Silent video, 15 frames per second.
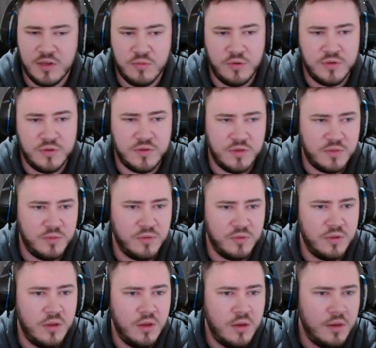1 or 2 small
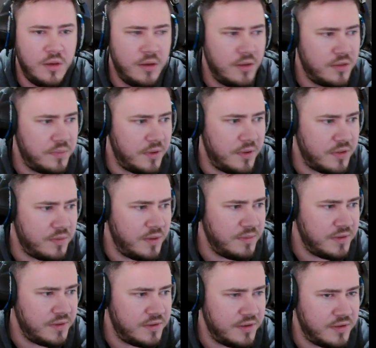spots
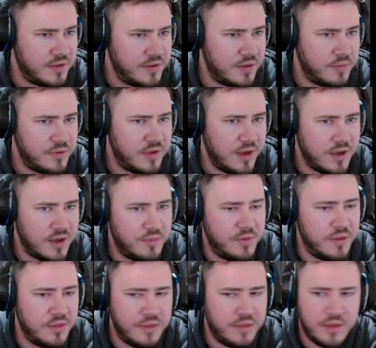maybe to just double check,
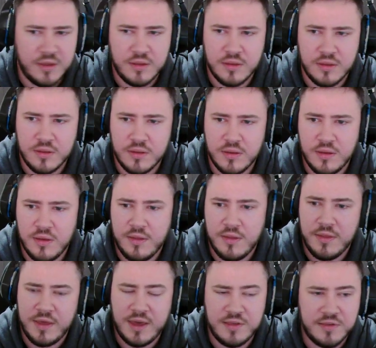but the
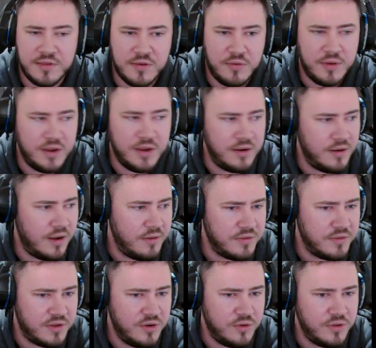ace queen, I was
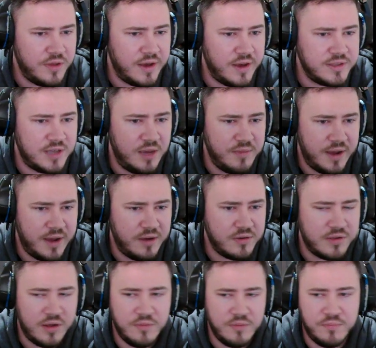annoyed that I timed out
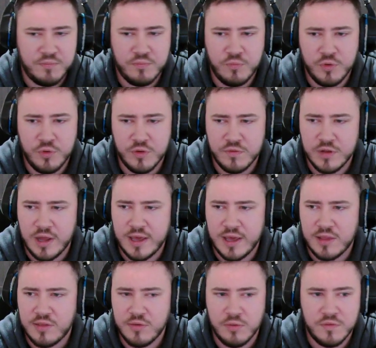because I would have
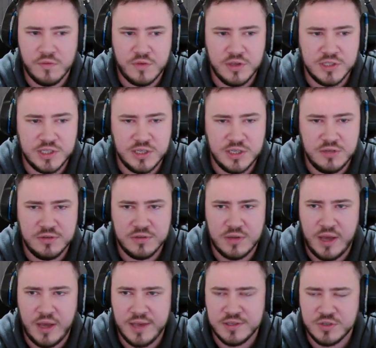liked to have continued
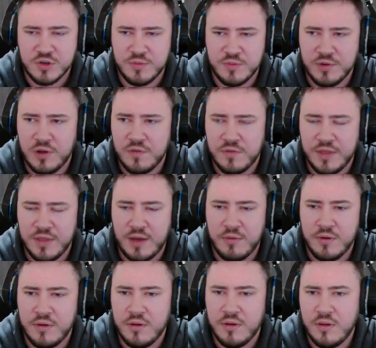as a triple off with that
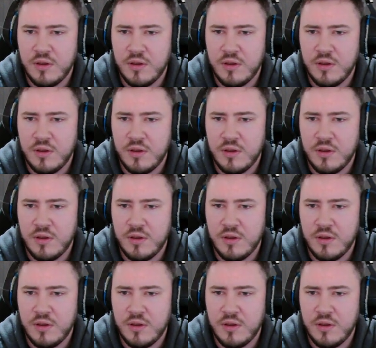one.